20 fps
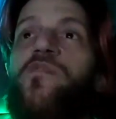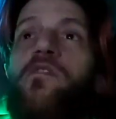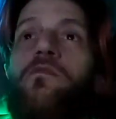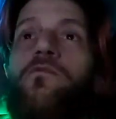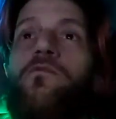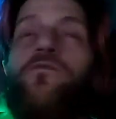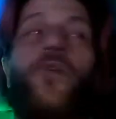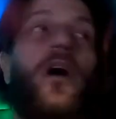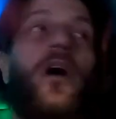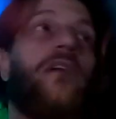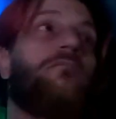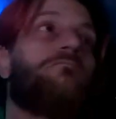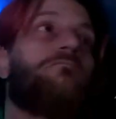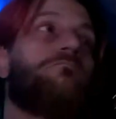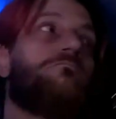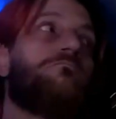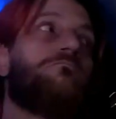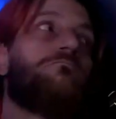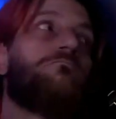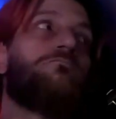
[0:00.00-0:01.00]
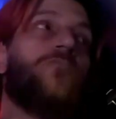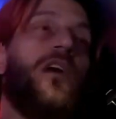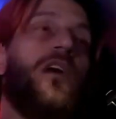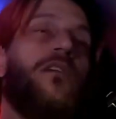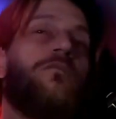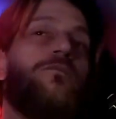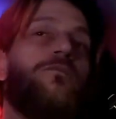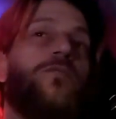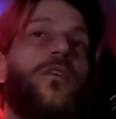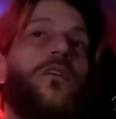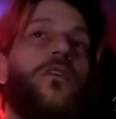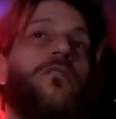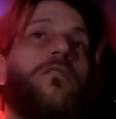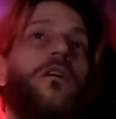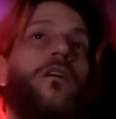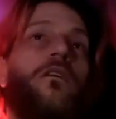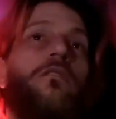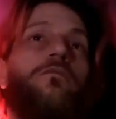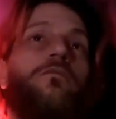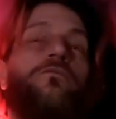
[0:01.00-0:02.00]
Fright, like fear
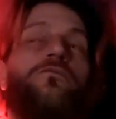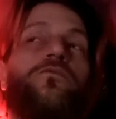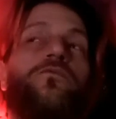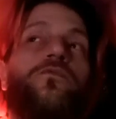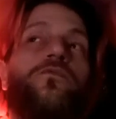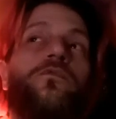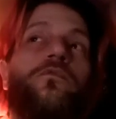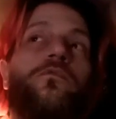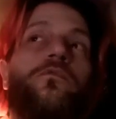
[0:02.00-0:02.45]
of